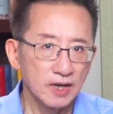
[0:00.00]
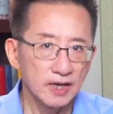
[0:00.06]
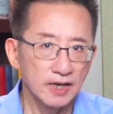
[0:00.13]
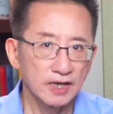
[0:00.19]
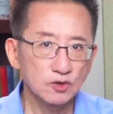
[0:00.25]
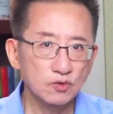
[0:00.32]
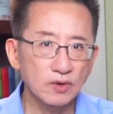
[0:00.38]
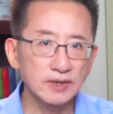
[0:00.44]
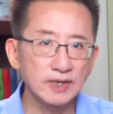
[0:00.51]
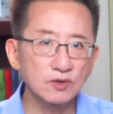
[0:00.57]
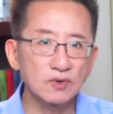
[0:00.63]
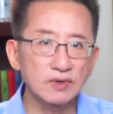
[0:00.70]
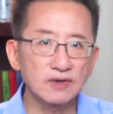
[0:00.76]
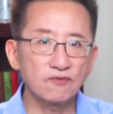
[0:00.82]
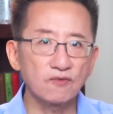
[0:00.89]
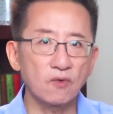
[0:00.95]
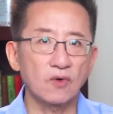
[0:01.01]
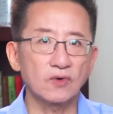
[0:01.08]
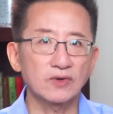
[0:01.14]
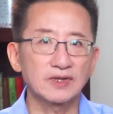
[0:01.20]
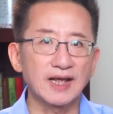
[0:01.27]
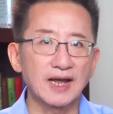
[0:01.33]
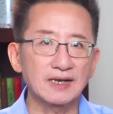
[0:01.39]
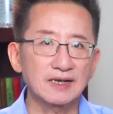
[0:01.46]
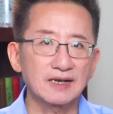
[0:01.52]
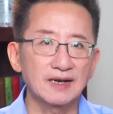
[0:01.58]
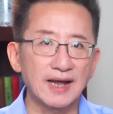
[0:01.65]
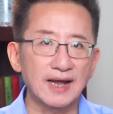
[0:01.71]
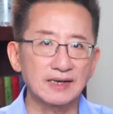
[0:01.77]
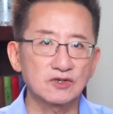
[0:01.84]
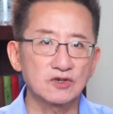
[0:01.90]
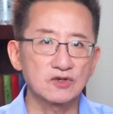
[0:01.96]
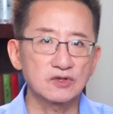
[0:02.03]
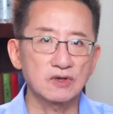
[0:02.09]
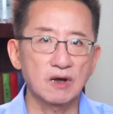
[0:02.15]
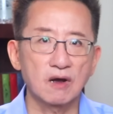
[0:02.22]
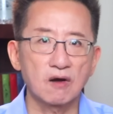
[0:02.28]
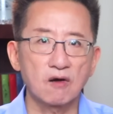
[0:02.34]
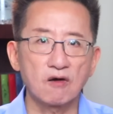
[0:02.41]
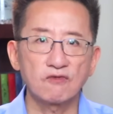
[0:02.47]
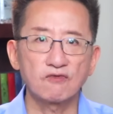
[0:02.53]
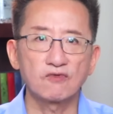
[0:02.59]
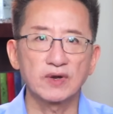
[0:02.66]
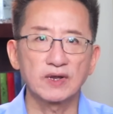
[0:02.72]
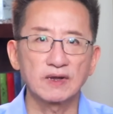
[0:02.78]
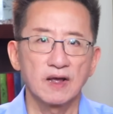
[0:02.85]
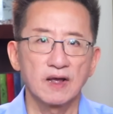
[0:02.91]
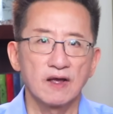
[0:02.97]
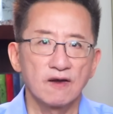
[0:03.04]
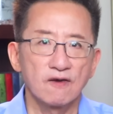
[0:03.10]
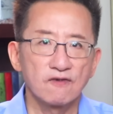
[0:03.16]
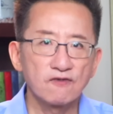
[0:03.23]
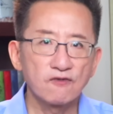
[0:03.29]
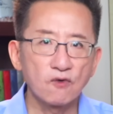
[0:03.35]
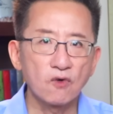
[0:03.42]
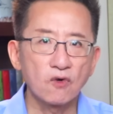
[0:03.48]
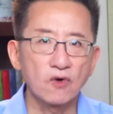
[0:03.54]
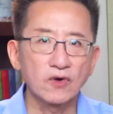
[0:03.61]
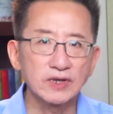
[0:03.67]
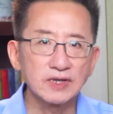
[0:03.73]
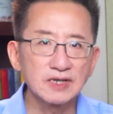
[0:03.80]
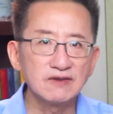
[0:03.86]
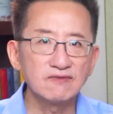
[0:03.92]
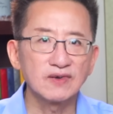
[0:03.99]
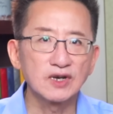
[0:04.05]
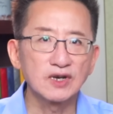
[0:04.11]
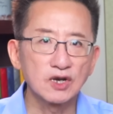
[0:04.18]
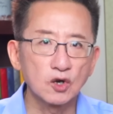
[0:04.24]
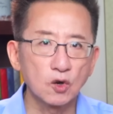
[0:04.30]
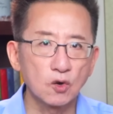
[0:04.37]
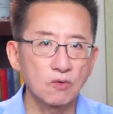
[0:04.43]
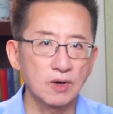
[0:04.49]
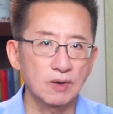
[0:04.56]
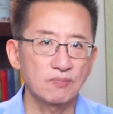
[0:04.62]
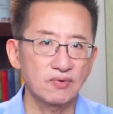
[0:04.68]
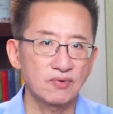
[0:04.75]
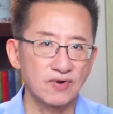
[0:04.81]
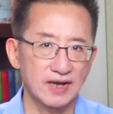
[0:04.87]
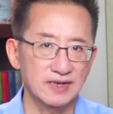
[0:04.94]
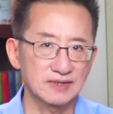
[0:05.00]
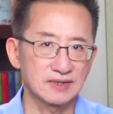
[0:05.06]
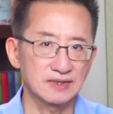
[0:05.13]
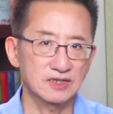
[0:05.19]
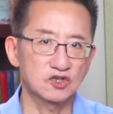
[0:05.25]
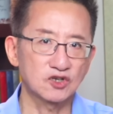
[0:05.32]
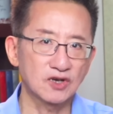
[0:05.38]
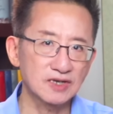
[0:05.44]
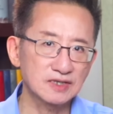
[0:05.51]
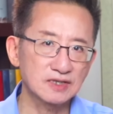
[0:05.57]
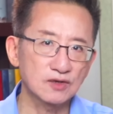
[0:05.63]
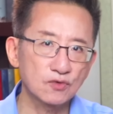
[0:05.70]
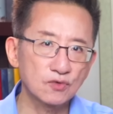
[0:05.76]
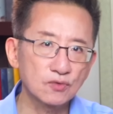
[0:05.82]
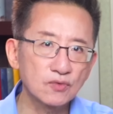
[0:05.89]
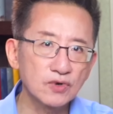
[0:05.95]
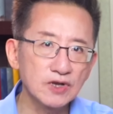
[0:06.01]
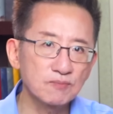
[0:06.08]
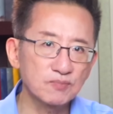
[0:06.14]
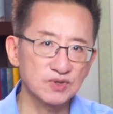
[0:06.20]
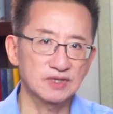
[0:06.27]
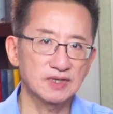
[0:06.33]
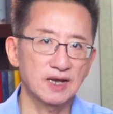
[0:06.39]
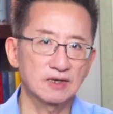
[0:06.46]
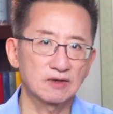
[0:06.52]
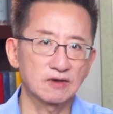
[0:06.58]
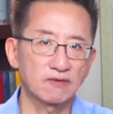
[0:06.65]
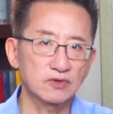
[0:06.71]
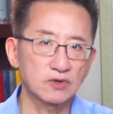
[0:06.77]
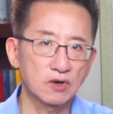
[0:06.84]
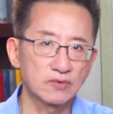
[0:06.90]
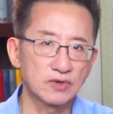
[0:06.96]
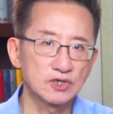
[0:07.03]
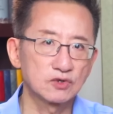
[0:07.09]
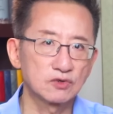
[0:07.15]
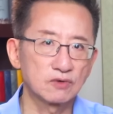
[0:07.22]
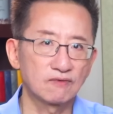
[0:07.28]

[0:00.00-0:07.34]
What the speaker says: In 2024, debt collectors are offering for even lower prices, just 3% of the original